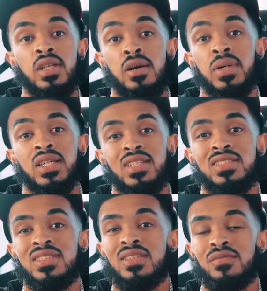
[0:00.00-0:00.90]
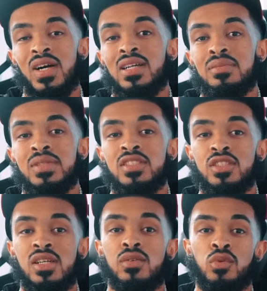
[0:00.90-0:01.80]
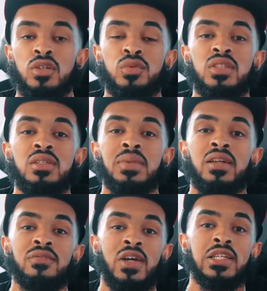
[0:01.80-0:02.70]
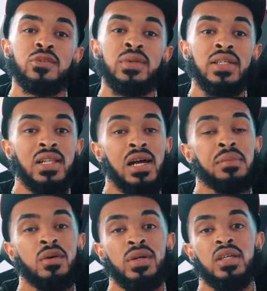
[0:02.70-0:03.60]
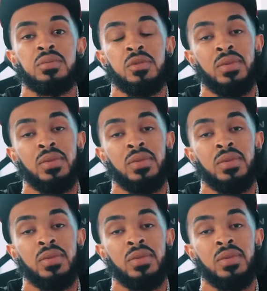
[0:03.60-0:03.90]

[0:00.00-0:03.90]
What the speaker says: Now, my cousin invited me to come work with him at a factory and climb my way up the